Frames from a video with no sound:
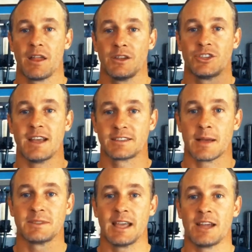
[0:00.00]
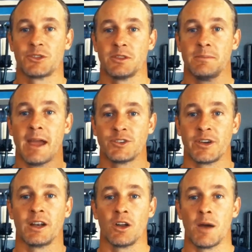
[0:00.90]
Chest comes down to the
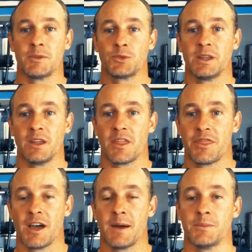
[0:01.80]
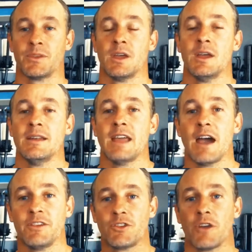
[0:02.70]
imaginary line between your thumbs. Now,
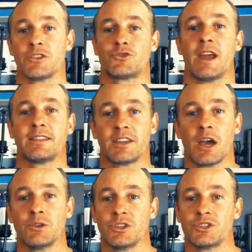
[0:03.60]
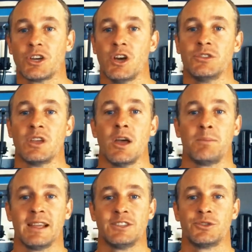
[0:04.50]
if you've got the strength to go onto your toes,
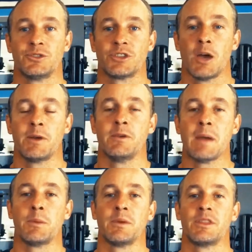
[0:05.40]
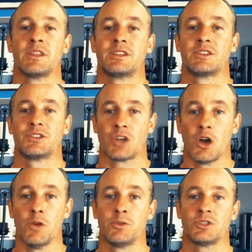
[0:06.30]
please do so, but remember with the
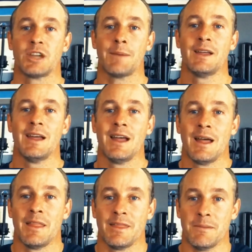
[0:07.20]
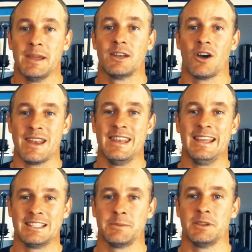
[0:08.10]
toe push-up, the midline
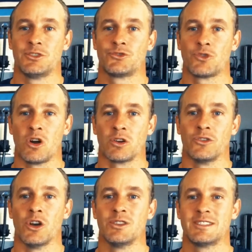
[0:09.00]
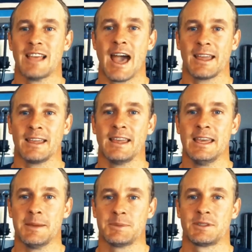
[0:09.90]
needs to be strong. No sagging
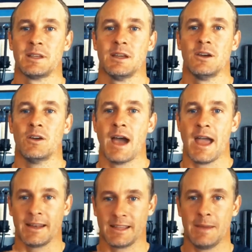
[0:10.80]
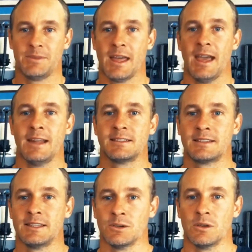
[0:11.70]
hips, all right, and keep the head
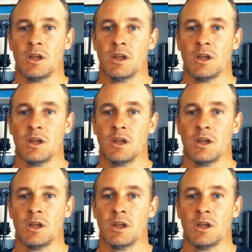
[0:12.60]
still.